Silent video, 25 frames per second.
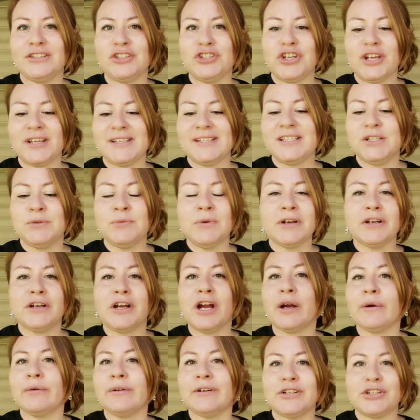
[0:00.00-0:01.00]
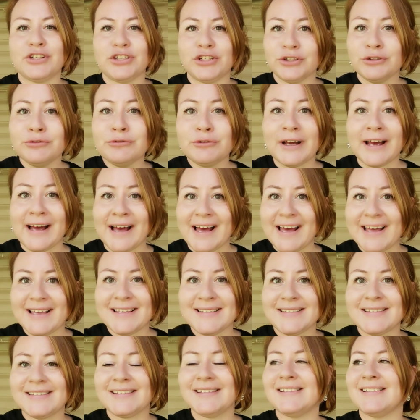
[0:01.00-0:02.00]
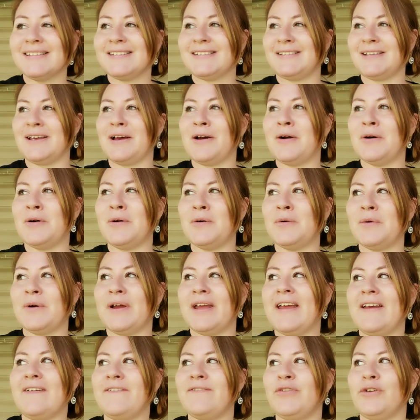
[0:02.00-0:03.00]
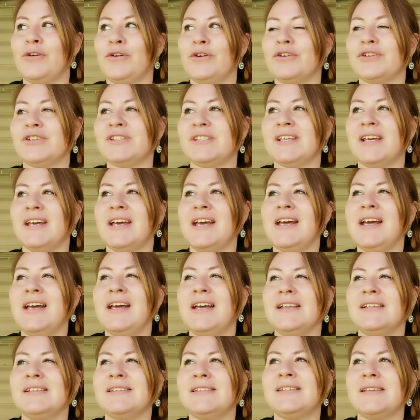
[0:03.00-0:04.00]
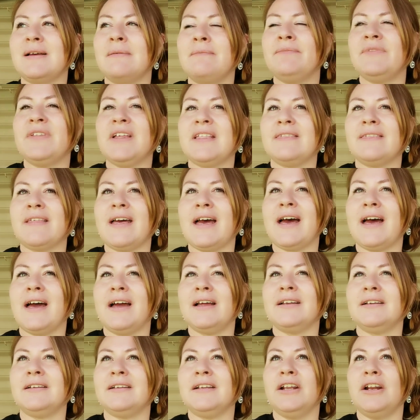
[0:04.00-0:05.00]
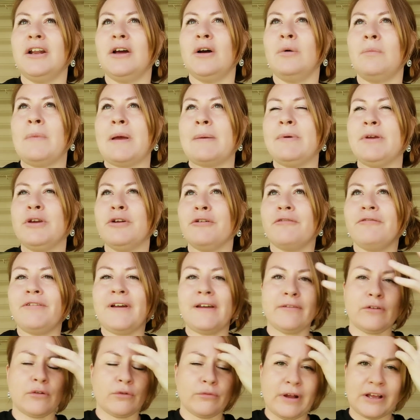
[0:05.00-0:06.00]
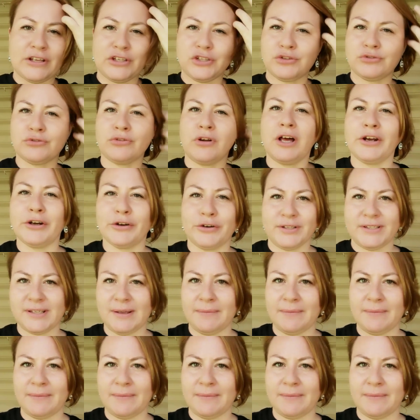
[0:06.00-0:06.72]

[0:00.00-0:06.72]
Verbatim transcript: just to encourage you guys. So if there's something that you know maybe your favorite restaurant or